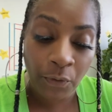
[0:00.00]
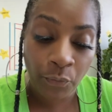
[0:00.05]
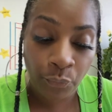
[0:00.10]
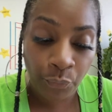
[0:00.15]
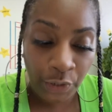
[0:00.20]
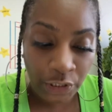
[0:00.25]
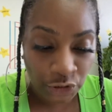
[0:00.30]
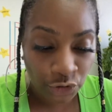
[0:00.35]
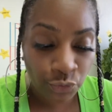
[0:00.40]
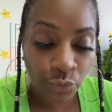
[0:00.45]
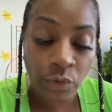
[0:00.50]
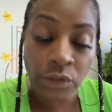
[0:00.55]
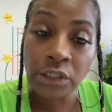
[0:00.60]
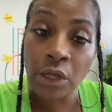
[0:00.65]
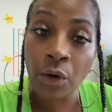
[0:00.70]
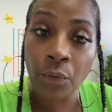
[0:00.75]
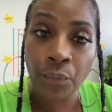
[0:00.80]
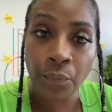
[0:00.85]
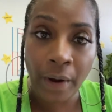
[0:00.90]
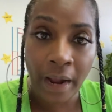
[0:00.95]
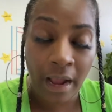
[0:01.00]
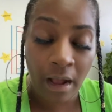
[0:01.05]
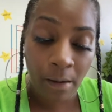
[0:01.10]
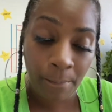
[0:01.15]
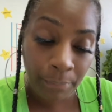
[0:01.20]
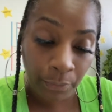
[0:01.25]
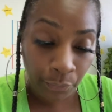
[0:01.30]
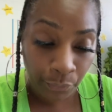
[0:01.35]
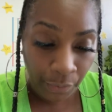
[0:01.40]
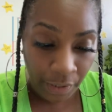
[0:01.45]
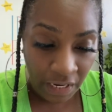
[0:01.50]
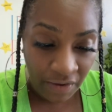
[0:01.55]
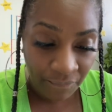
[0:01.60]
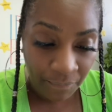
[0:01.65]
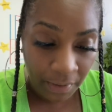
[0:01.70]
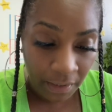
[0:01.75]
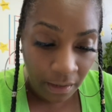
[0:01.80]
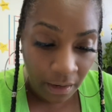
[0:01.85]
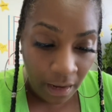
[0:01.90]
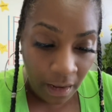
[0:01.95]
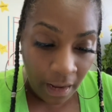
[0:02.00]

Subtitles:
rituals around bereavement.